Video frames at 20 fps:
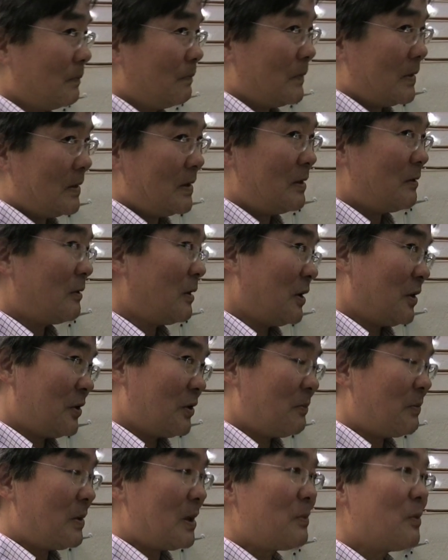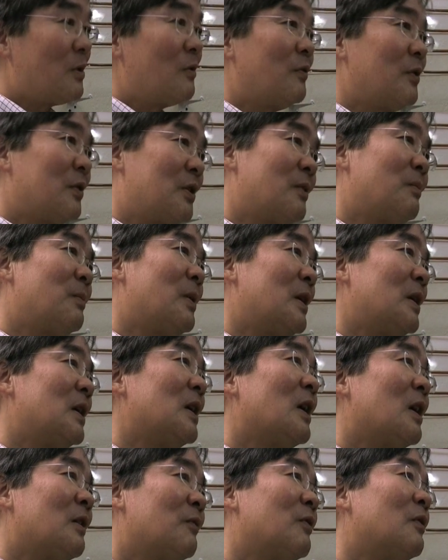There are other people depending
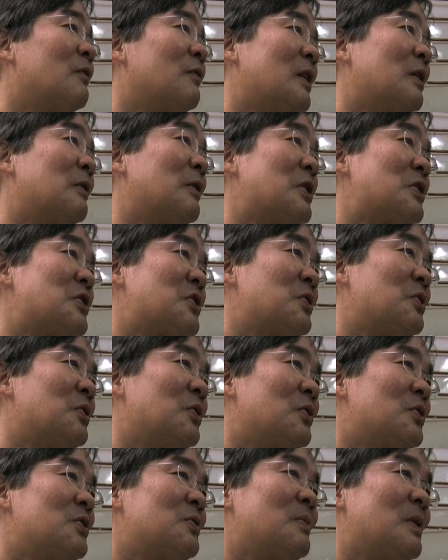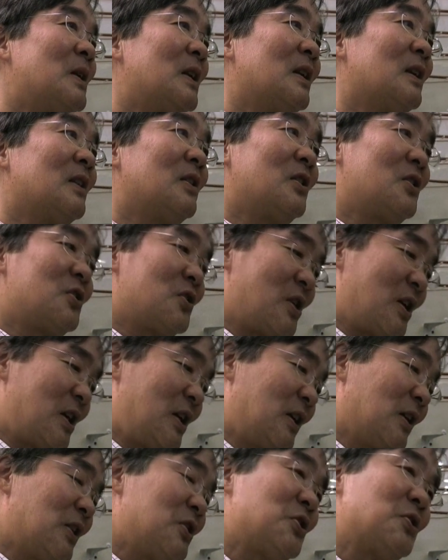on various schools, meaning there's the
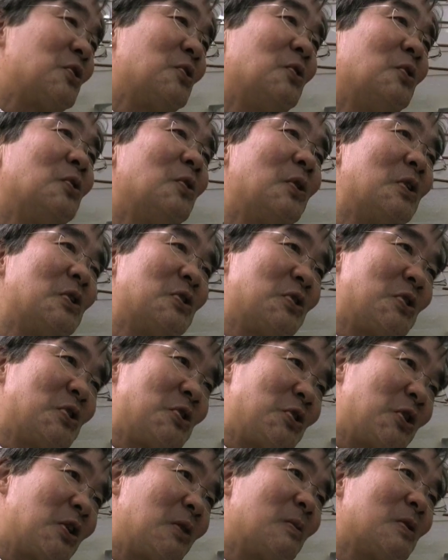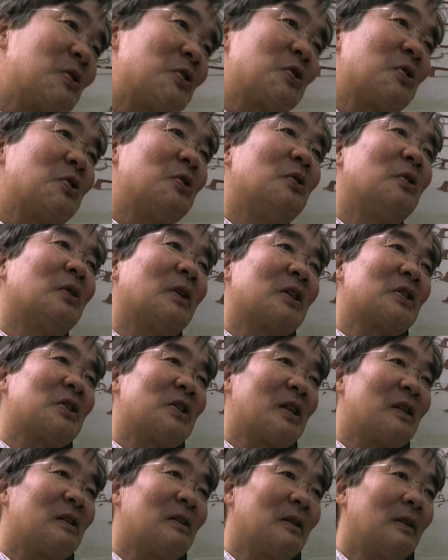English school, there's the German school,
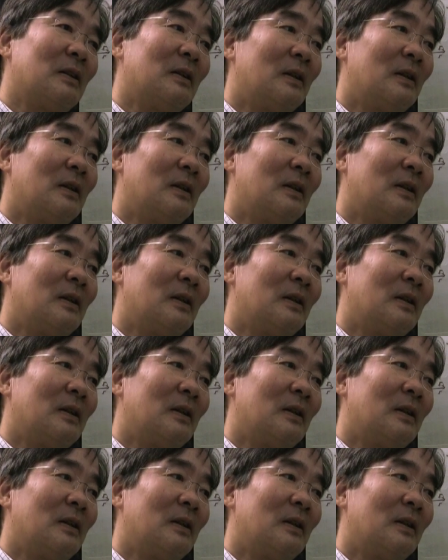etc.